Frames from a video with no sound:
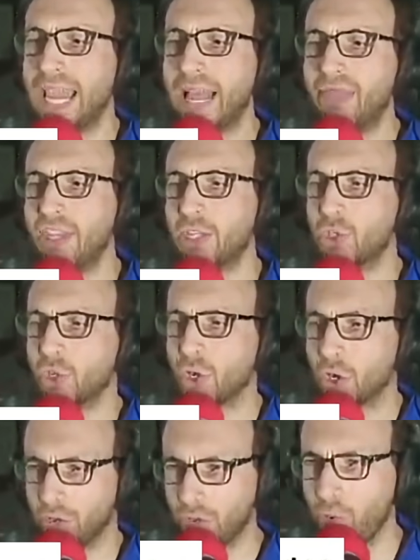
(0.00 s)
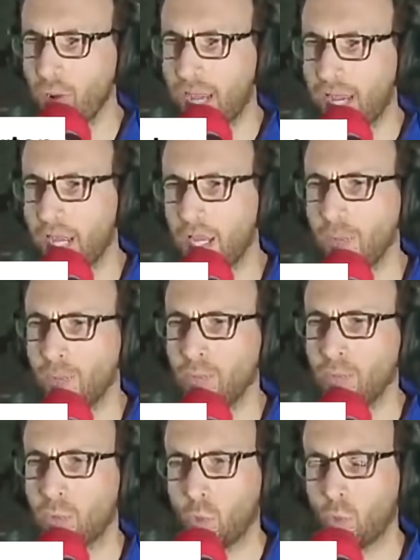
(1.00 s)
at this earthquake,
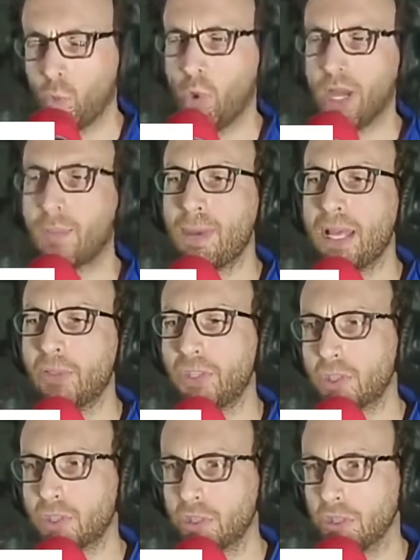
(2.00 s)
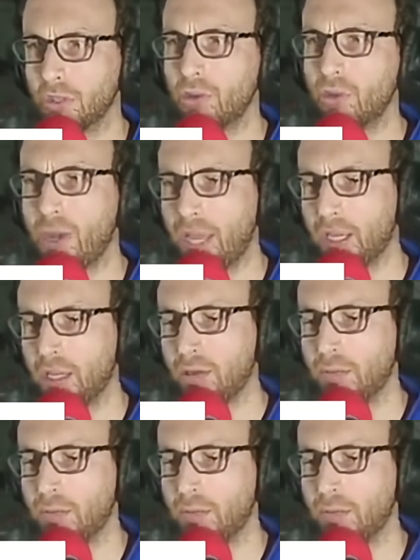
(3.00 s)
what about this earthquake